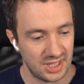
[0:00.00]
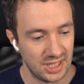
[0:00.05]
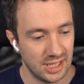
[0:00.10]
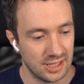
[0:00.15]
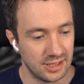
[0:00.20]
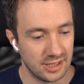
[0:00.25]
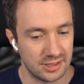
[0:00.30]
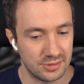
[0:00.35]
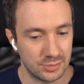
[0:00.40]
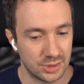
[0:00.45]

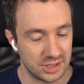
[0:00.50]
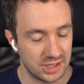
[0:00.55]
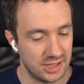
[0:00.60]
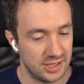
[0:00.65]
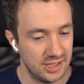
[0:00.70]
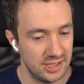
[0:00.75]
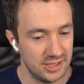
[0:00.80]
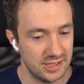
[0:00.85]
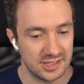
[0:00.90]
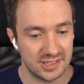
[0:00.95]
And then what he
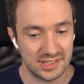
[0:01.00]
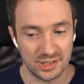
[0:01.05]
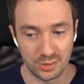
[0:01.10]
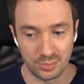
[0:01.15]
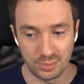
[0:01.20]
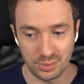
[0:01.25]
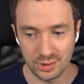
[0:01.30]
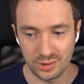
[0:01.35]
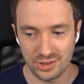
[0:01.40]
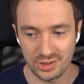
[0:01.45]
did is he
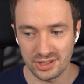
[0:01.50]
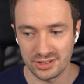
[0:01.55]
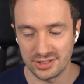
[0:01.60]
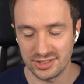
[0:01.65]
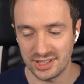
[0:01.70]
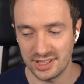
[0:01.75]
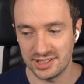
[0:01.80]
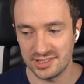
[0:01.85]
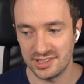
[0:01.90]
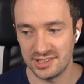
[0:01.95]
approached other
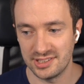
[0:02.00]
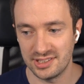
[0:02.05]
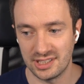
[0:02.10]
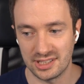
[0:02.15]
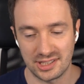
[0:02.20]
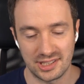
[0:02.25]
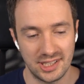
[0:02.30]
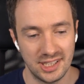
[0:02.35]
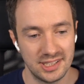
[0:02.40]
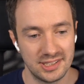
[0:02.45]
sites and he's
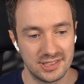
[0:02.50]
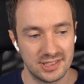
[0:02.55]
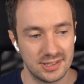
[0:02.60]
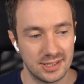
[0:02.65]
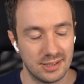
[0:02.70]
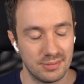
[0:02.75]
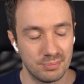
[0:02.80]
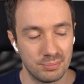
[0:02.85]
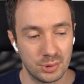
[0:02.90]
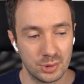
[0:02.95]
like, guys,
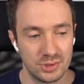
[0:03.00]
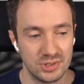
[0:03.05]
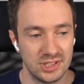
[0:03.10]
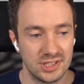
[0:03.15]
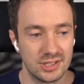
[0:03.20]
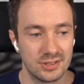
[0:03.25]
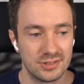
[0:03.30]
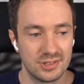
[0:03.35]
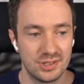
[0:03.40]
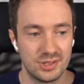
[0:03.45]
I'm
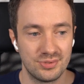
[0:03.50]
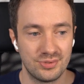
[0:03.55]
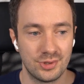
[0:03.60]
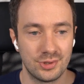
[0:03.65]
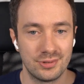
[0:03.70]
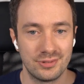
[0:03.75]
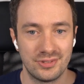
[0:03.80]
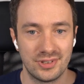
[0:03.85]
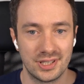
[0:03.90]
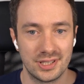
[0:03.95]
posting on these 4
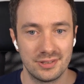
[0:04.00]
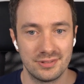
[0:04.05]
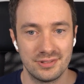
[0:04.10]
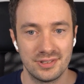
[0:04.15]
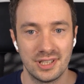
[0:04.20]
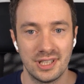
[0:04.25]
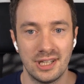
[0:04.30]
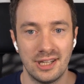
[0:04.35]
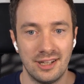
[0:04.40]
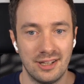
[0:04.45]
or 5
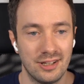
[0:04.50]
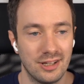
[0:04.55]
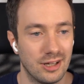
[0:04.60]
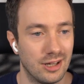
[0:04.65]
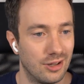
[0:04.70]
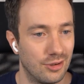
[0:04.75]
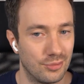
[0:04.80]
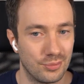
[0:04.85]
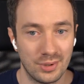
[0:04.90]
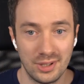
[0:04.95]

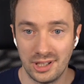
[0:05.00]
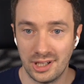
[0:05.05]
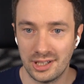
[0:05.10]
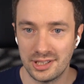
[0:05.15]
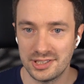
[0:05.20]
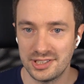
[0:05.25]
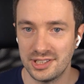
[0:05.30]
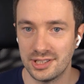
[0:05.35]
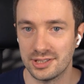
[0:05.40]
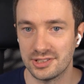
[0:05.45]
really
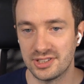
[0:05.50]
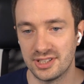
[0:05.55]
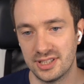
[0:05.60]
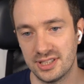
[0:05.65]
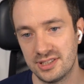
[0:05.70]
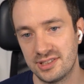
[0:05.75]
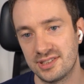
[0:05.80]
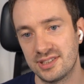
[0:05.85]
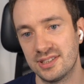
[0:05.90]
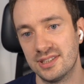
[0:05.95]
high DR
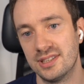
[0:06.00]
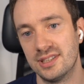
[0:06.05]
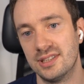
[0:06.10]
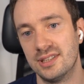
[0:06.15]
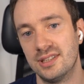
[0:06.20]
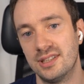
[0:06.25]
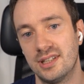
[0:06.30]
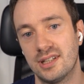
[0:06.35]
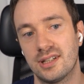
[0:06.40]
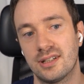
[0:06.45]
sites.
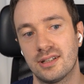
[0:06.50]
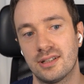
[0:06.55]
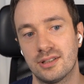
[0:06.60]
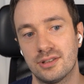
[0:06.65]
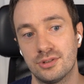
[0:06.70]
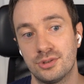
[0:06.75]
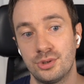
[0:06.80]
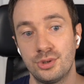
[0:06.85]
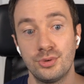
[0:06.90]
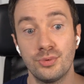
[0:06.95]
Do
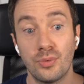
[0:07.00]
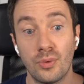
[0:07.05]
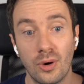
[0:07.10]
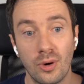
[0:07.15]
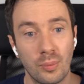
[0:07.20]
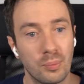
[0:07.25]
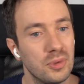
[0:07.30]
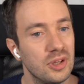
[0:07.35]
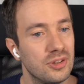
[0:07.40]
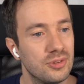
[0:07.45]
you
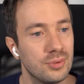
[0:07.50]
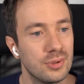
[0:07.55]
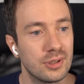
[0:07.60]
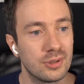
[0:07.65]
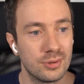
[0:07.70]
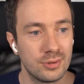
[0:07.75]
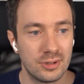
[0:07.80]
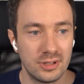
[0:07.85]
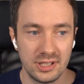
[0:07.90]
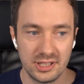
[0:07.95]
want me to
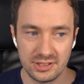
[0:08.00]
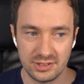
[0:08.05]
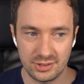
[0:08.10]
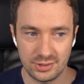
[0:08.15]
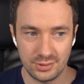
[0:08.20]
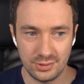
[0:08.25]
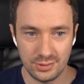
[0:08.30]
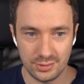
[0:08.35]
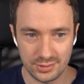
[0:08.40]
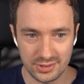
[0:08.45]
include links
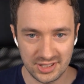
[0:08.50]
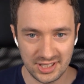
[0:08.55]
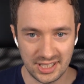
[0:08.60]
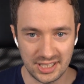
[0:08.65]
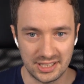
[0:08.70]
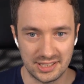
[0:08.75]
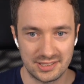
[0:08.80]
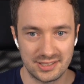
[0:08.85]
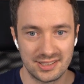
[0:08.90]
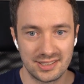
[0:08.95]
to your
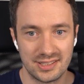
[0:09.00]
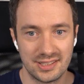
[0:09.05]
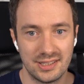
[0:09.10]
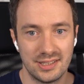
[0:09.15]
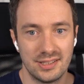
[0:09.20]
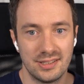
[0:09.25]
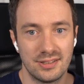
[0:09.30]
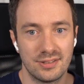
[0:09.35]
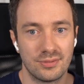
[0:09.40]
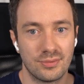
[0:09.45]
site
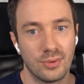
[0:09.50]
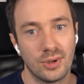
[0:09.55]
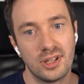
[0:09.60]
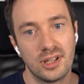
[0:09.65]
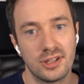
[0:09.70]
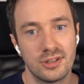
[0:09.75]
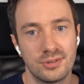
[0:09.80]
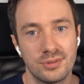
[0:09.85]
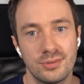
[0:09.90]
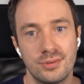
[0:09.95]
when
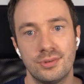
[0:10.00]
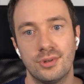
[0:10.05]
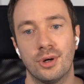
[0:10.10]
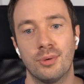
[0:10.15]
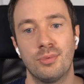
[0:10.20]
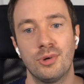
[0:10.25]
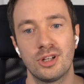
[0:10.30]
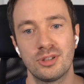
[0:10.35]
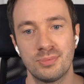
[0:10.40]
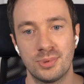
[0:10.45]
I do a
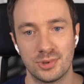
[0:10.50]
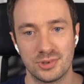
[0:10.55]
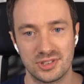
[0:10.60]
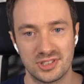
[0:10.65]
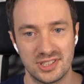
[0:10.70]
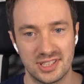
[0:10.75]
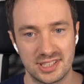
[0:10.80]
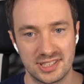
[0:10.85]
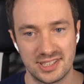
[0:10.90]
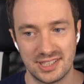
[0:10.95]
blog post
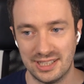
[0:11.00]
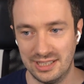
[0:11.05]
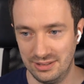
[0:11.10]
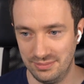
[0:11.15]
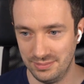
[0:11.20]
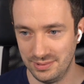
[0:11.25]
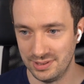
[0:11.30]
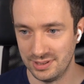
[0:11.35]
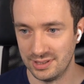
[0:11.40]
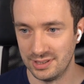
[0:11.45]
next time?